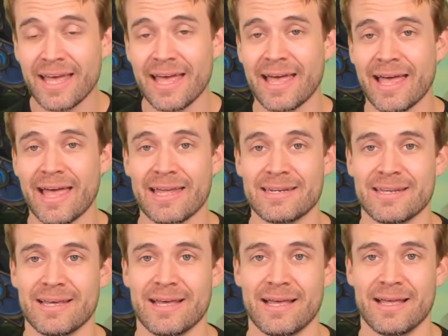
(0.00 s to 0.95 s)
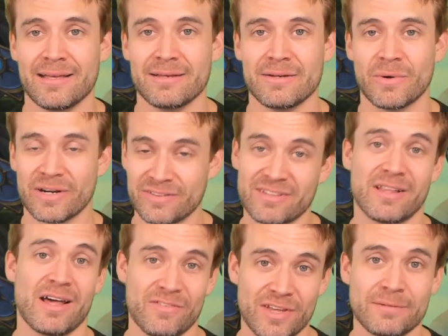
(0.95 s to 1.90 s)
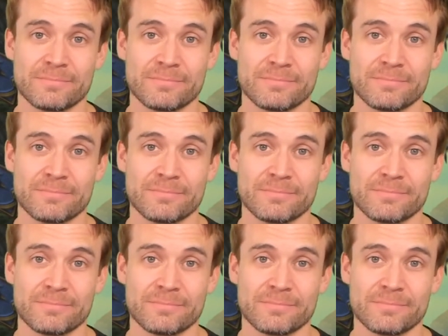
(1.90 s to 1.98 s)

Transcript: and we're gonna see a lot of it.